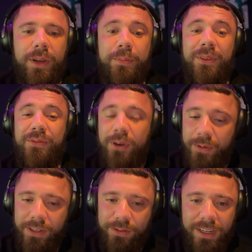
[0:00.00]
But
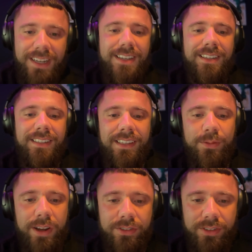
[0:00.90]
before we do,
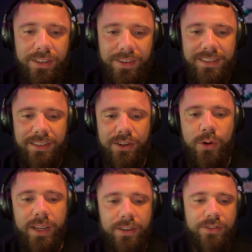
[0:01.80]
Dean, why don't you give us a
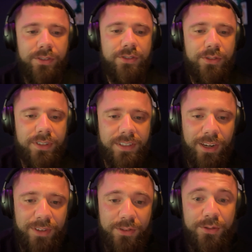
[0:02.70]
quick intro to
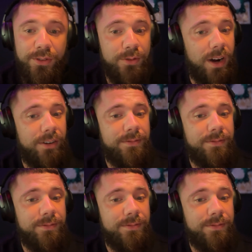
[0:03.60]
yourself and who you